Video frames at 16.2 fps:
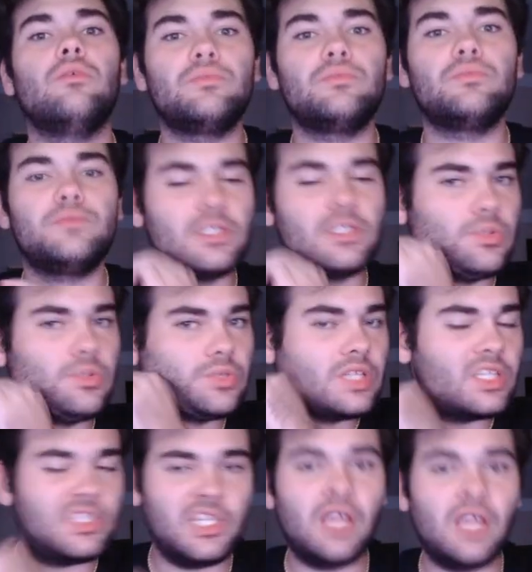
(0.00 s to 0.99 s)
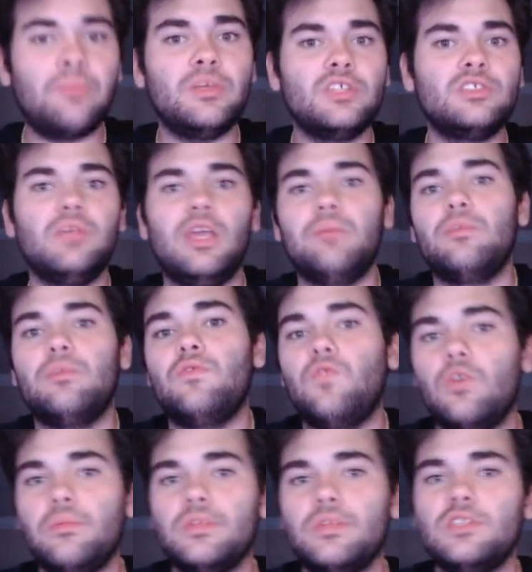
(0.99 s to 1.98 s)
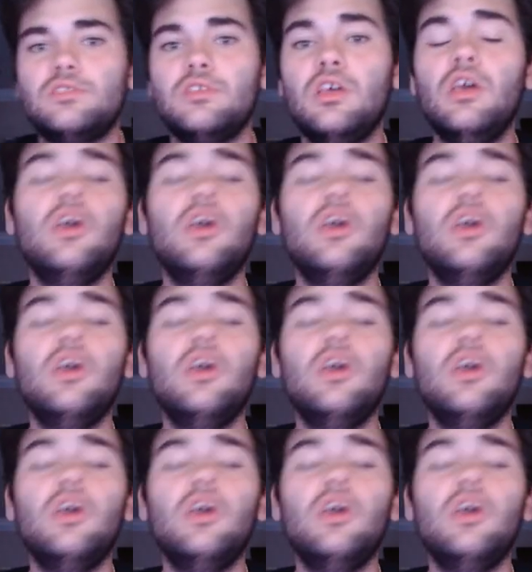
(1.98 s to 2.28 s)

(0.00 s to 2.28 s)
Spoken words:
especially with that championship game performance.